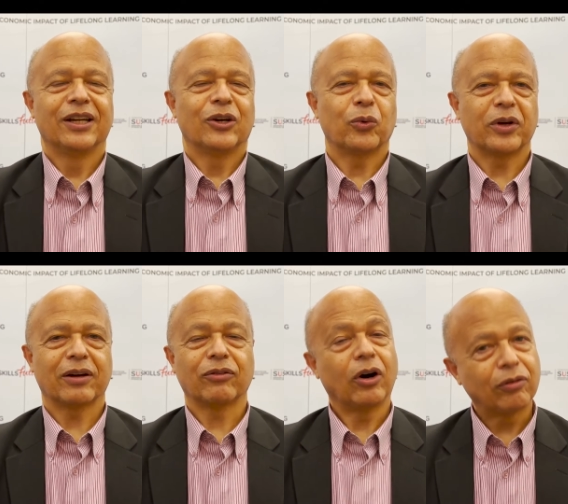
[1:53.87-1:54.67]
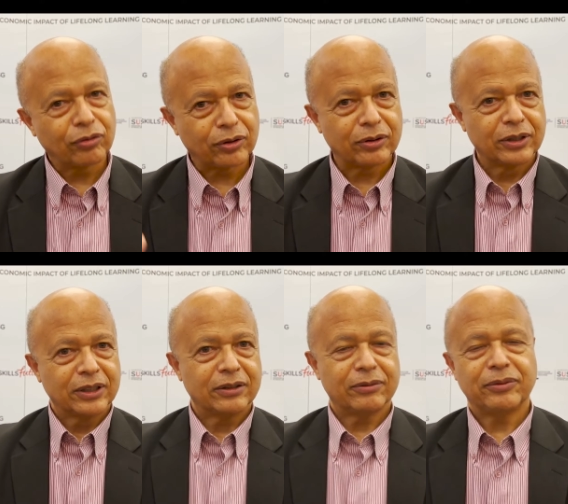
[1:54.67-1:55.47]
We have other
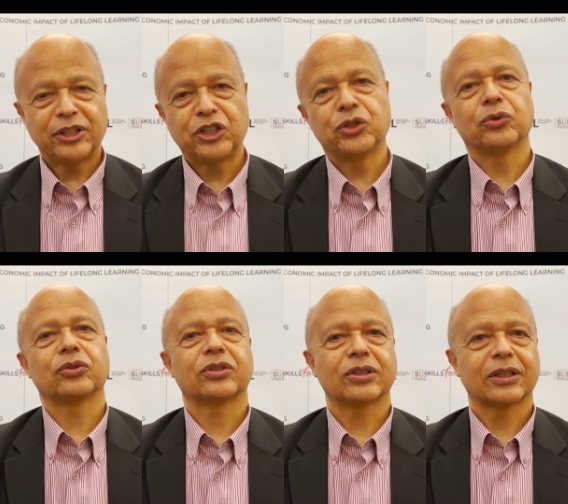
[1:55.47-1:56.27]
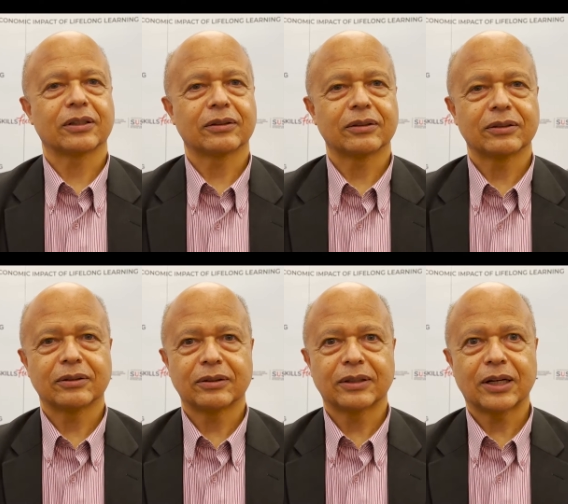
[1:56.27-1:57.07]
issues
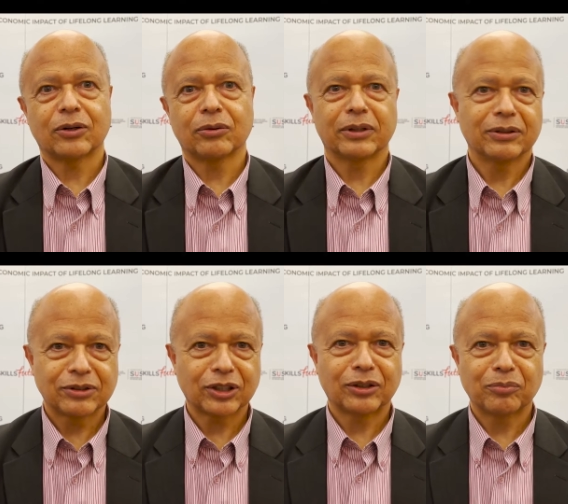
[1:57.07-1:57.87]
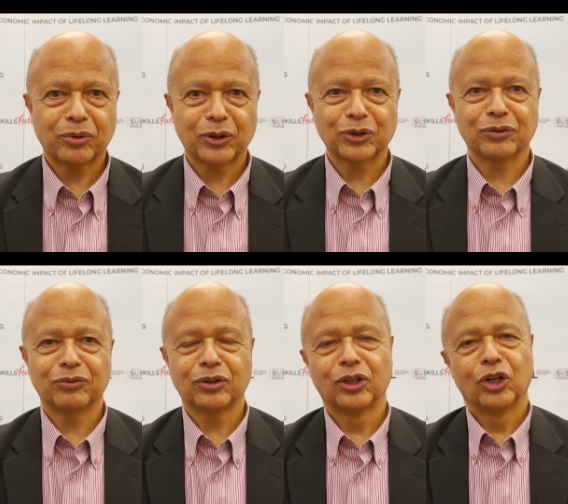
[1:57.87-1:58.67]
now in certain parts of
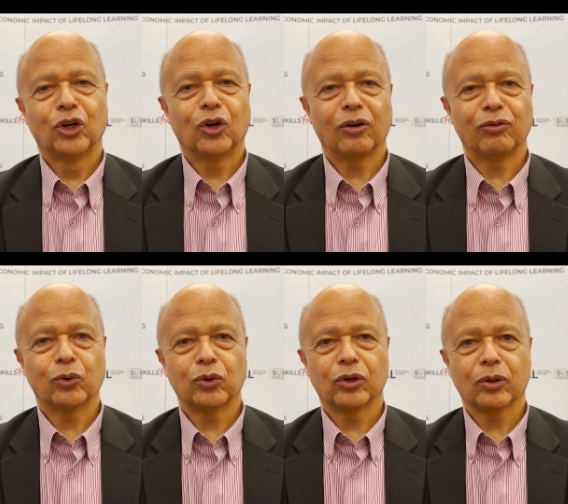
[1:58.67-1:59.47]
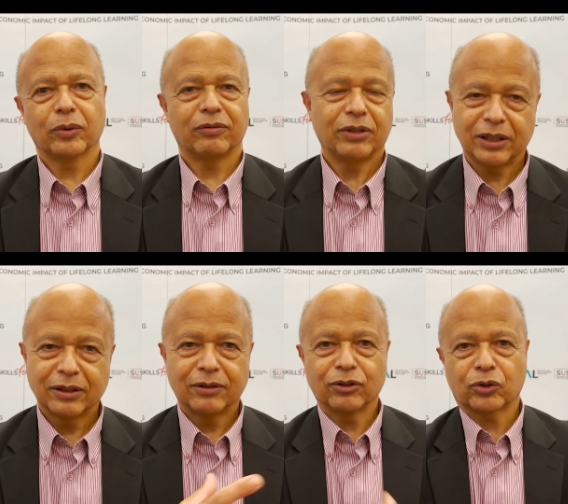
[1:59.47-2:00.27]
the world with the
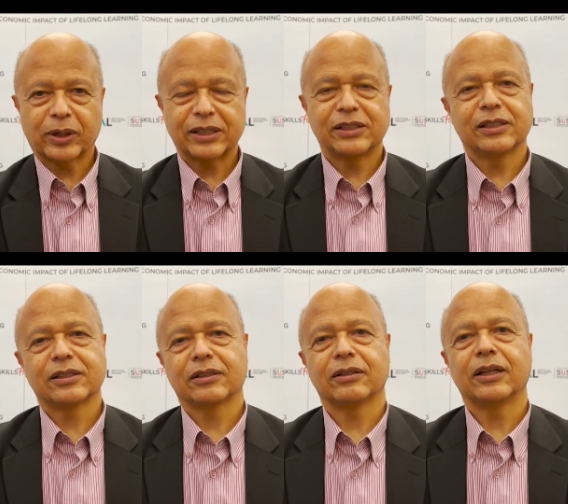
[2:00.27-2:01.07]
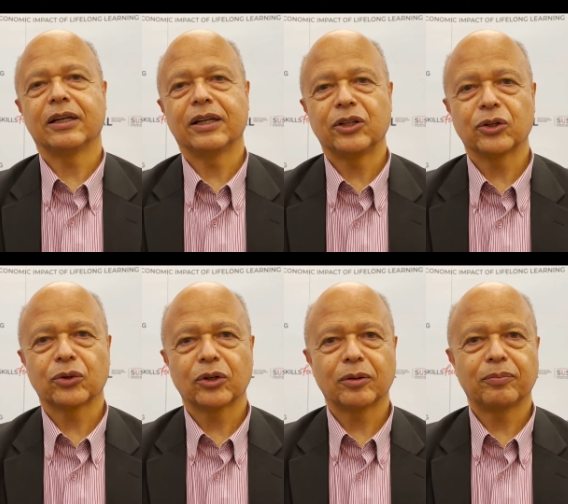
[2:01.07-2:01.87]
crisis in
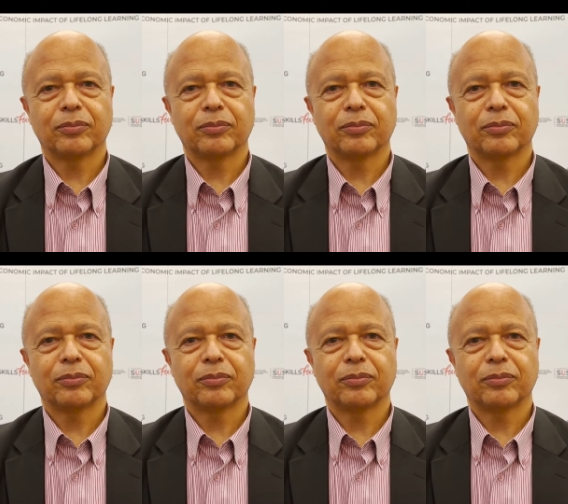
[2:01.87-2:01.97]
Europe,